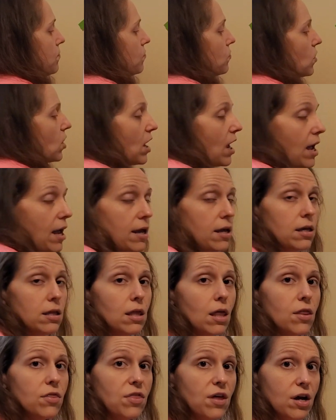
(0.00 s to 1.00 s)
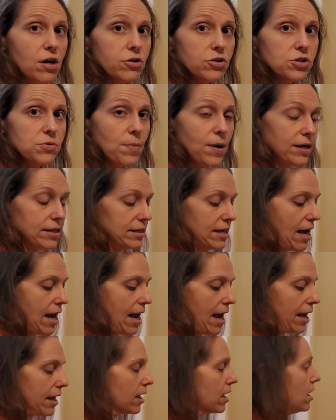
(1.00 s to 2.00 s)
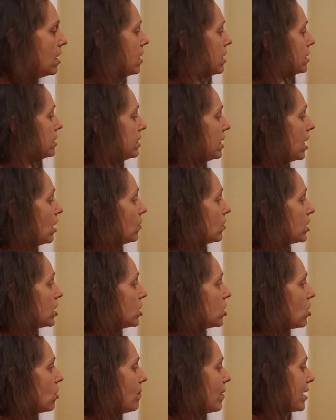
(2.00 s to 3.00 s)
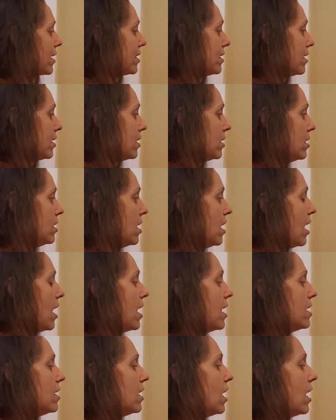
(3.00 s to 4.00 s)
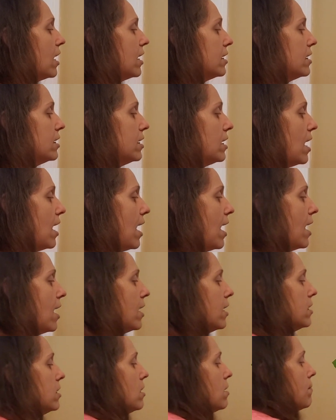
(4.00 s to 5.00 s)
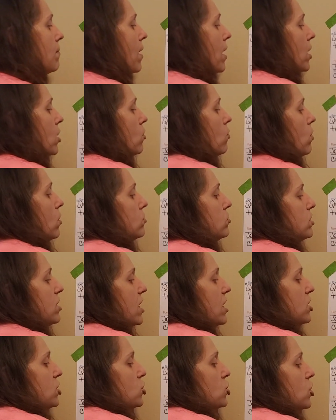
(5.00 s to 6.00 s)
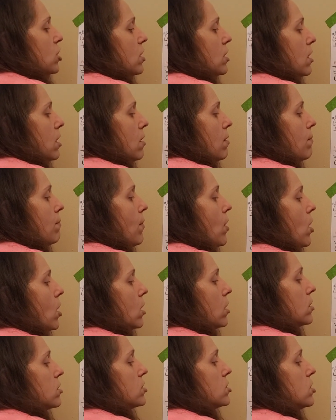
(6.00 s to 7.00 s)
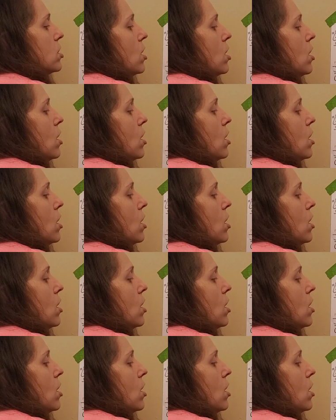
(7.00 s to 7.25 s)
Okay? There's my tag. Now I can go back in and I can add my quotation marks.